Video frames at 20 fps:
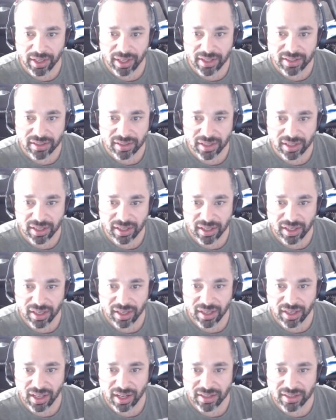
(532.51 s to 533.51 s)
It's the
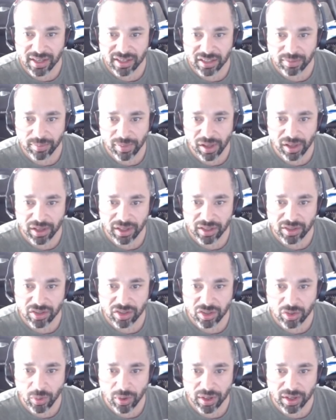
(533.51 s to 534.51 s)
accessibility
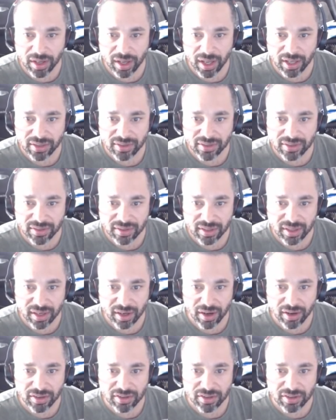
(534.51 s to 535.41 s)
shortcuts here.